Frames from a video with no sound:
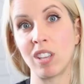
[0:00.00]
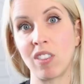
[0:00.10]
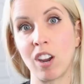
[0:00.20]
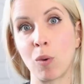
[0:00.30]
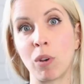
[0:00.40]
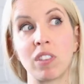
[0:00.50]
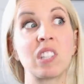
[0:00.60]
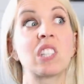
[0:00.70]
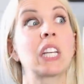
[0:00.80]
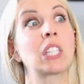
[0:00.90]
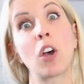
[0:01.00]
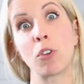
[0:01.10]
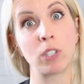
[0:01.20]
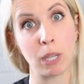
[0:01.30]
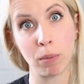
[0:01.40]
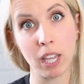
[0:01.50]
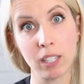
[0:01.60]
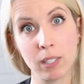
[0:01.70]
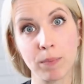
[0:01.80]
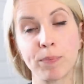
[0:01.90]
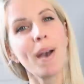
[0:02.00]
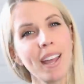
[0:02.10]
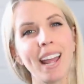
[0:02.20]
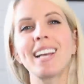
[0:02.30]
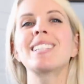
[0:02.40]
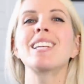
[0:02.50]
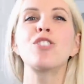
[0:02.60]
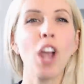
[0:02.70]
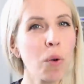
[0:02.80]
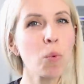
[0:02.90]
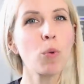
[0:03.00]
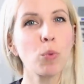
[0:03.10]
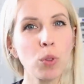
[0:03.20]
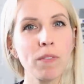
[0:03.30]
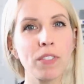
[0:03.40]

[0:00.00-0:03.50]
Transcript: in there with 6 other siblings. But as a general rule